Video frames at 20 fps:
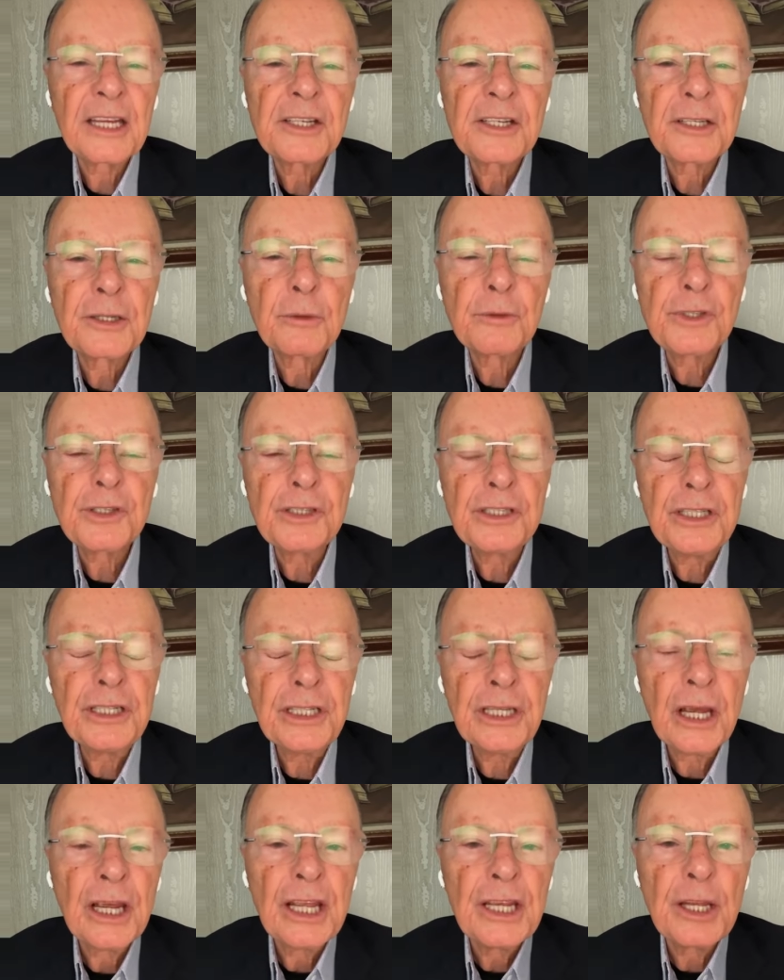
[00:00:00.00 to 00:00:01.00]

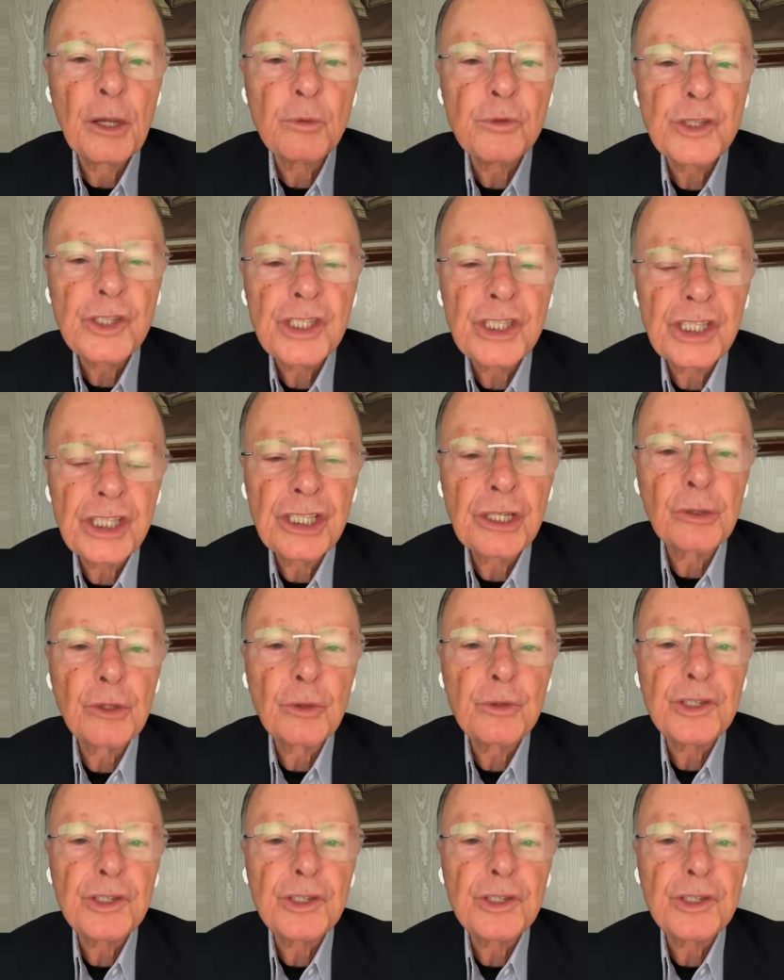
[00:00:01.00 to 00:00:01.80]
those who